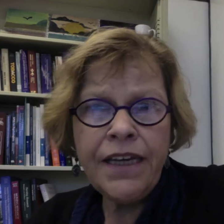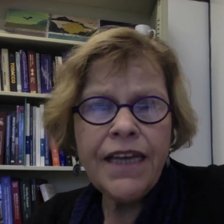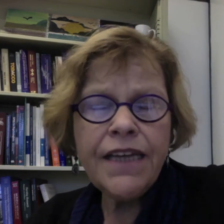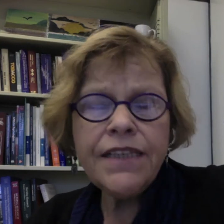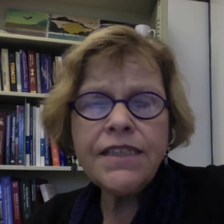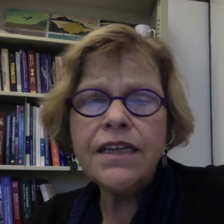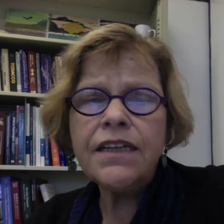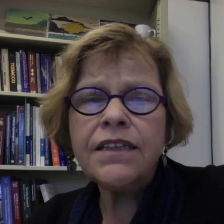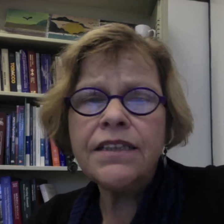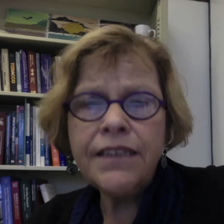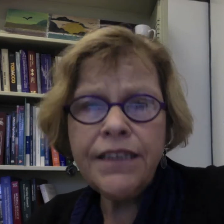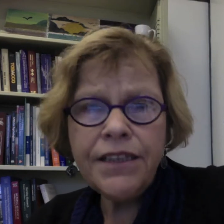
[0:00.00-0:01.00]
It's
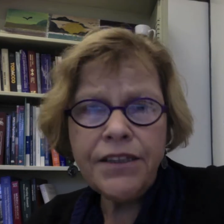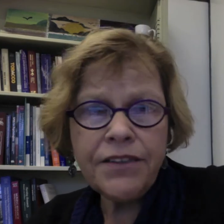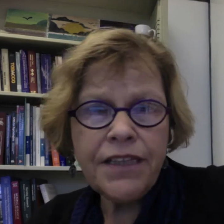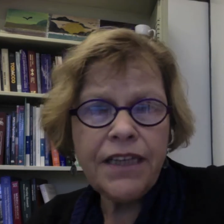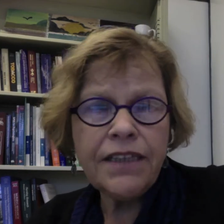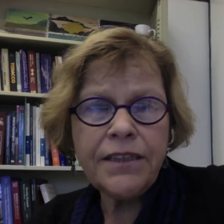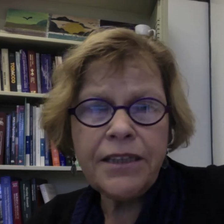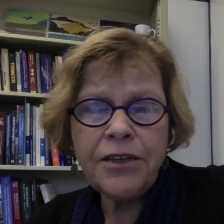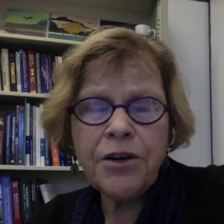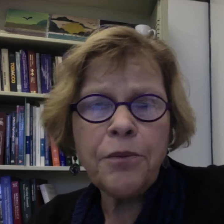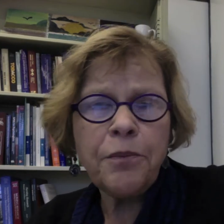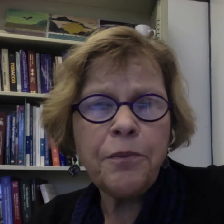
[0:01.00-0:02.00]
clear that there
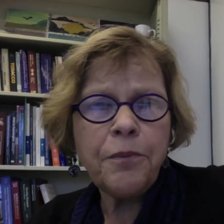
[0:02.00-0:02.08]
are